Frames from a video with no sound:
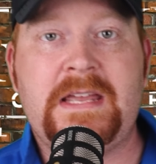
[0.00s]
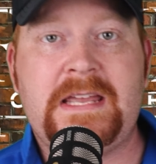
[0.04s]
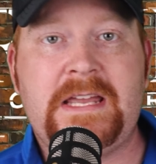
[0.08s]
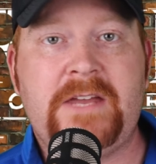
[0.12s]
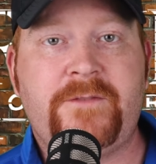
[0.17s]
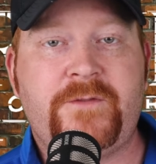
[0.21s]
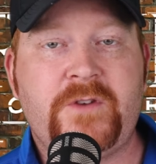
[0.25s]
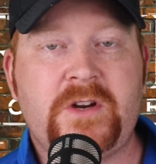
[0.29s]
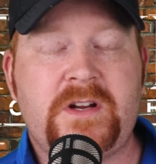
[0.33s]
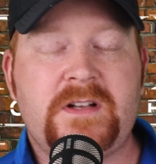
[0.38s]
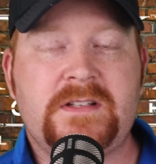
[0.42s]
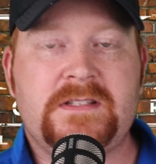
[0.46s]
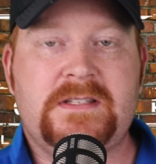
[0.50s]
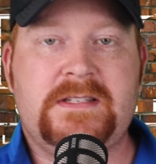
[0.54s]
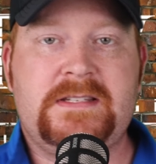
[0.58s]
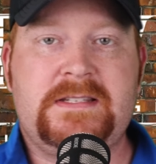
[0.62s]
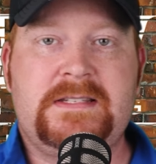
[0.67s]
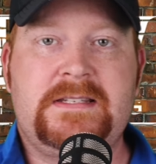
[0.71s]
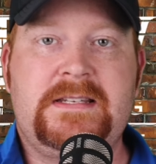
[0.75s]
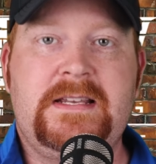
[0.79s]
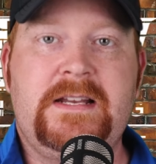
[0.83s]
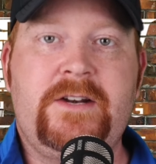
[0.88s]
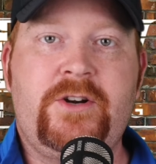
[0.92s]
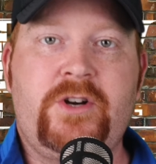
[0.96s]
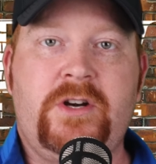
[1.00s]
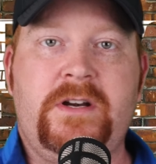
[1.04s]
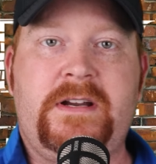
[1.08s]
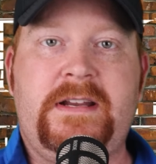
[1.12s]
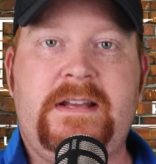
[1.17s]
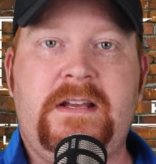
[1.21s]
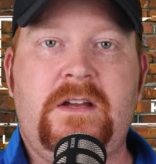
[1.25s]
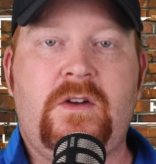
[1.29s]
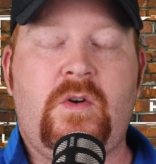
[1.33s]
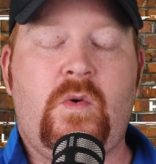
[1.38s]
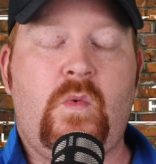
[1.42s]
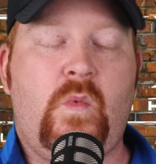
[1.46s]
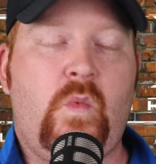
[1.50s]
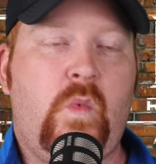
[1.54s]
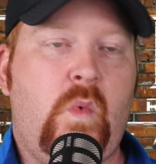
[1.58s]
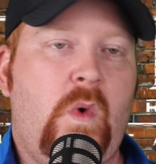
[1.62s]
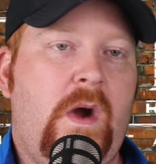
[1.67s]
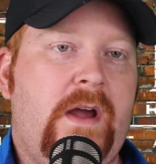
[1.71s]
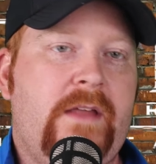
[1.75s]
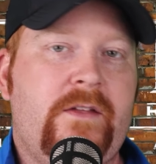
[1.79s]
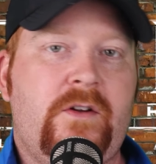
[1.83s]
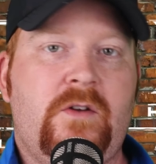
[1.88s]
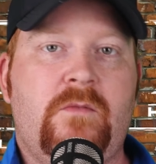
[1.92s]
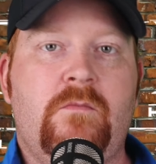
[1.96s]
If you're considering
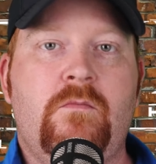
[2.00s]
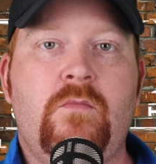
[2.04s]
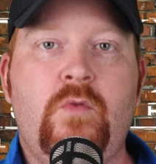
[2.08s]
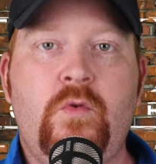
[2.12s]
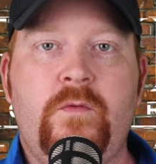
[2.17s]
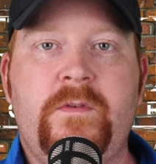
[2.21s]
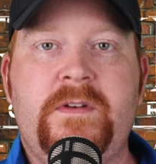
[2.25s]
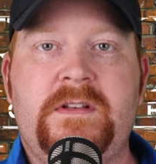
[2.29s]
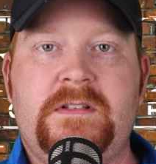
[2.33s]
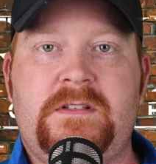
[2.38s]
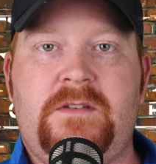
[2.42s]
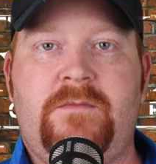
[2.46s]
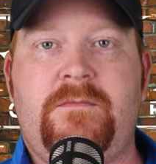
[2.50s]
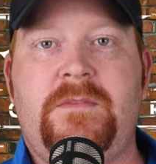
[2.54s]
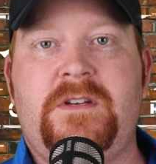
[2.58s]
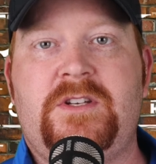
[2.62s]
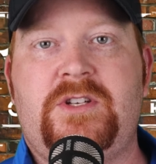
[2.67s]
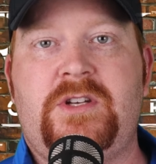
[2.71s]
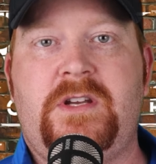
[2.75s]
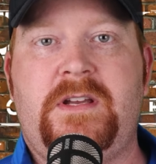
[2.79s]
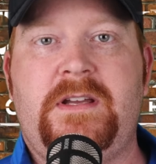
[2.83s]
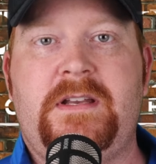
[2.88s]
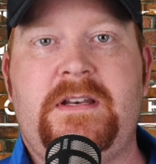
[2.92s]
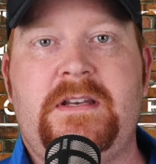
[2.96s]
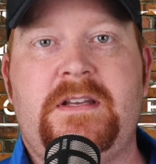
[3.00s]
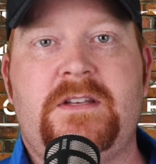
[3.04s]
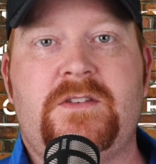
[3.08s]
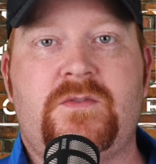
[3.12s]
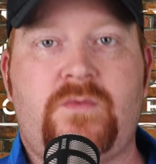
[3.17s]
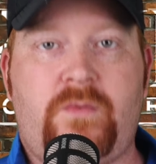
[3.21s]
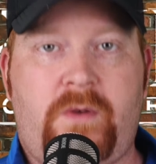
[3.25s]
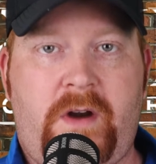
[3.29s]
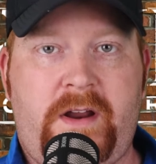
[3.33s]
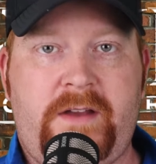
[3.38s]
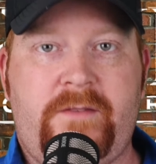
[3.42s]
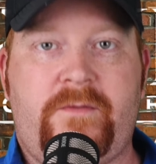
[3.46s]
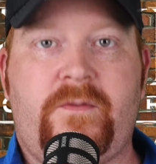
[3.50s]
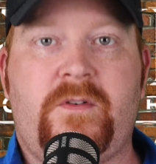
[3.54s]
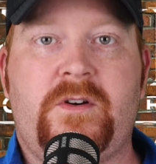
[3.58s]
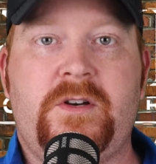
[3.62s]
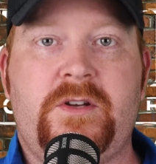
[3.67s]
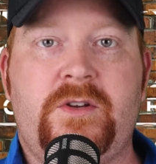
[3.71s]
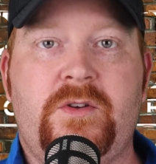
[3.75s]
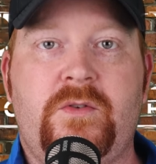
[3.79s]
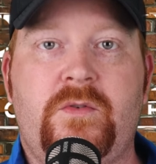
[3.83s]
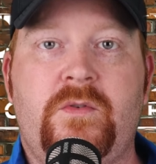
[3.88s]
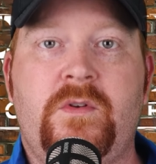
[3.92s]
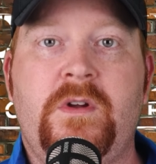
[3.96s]
whether moving to Michigan is right for
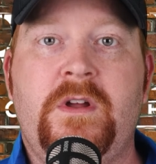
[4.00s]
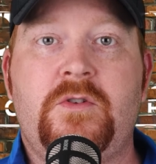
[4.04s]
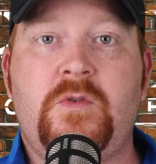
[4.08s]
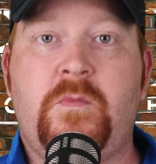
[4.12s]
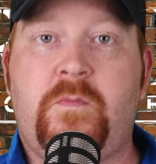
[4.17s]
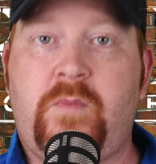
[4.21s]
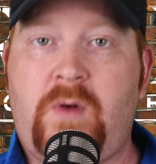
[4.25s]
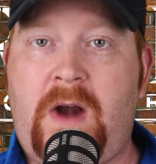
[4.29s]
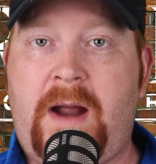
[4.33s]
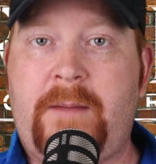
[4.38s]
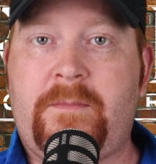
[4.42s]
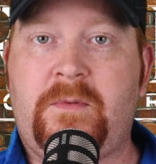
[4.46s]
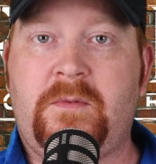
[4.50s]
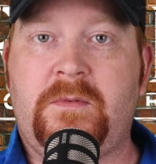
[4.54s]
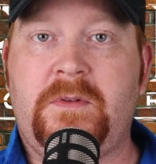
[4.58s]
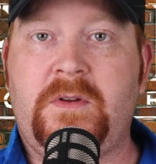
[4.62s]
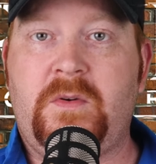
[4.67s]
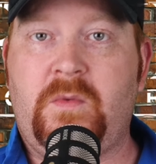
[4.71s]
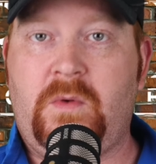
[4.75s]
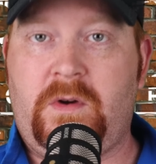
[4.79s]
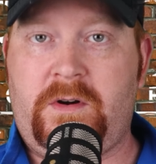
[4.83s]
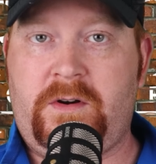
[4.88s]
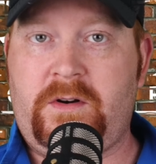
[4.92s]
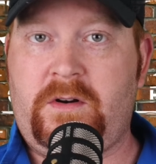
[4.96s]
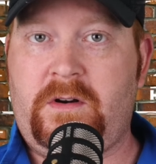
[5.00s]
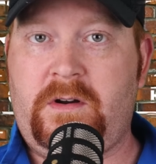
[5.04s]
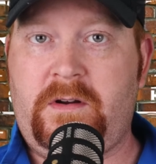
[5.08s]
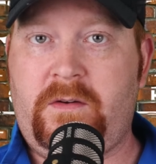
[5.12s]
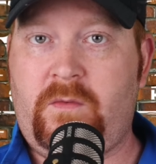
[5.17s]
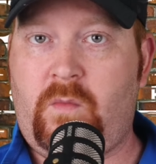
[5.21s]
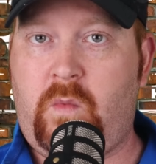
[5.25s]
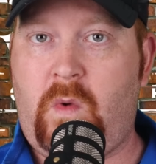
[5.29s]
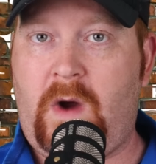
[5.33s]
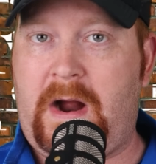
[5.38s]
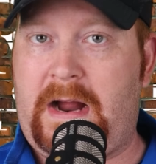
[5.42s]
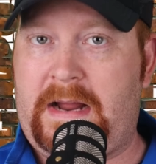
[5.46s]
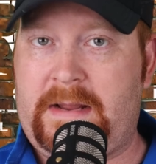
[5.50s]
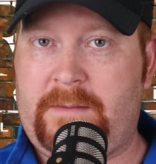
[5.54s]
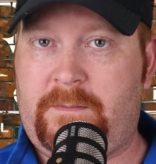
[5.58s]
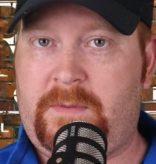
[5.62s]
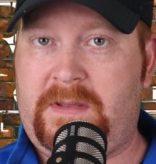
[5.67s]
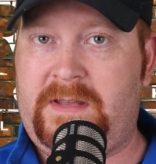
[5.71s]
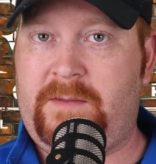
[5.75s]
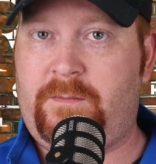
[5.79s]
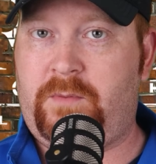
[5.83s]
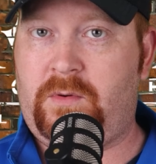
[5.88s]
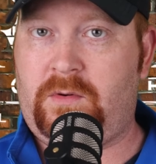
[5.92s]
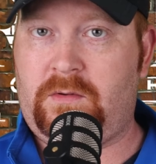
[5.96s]
you, you're probably wondering why
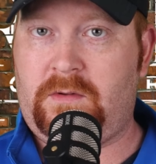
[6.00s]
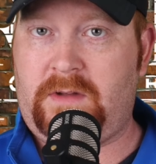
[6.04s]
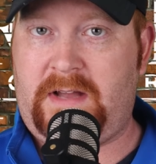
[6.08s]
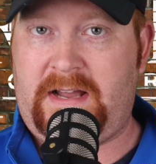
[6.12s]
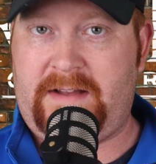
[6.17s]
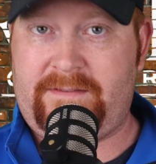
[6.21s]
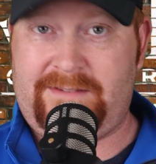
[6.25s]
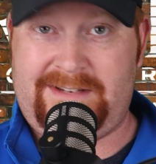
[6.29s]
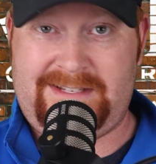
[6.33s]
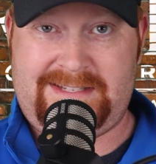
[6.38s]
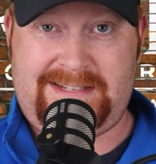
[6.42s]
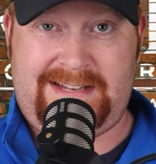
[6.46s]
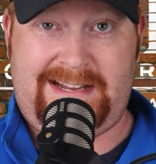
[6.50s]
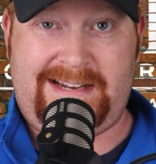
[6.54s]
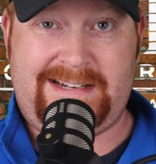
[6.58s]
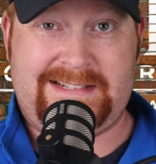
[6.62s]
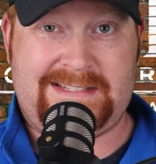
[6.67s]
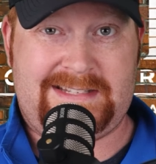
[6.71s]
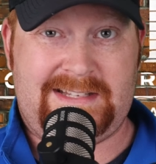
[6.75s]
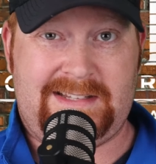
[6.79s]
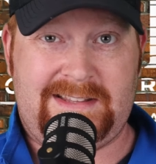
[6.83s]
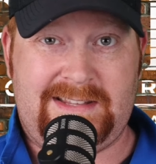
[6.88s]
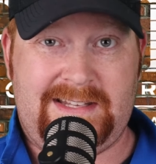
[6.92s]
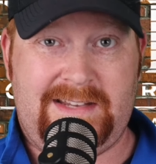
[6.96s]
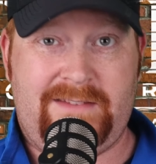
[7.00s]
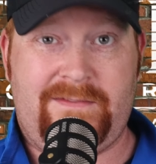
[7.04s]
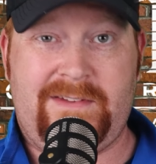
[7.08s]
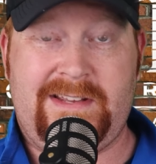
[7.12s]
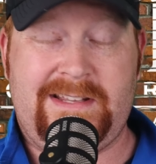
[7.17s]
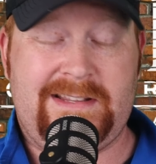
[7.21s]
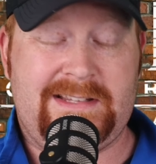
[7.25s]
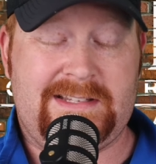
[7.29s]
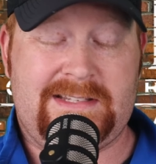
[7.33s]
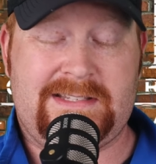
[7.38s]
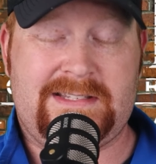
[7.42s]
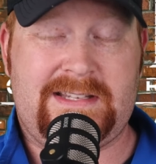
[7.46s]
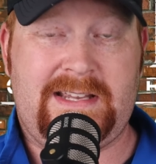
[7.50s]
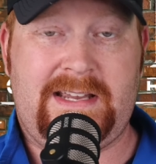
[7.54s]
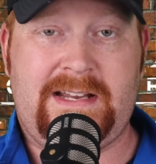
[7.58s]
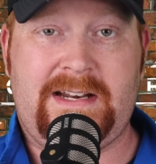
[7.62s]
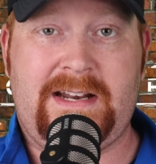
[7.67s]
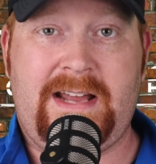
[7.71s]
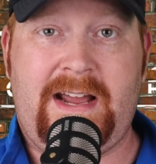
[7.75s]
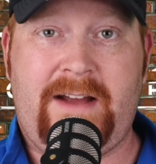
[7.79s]
people have decided to live in the state.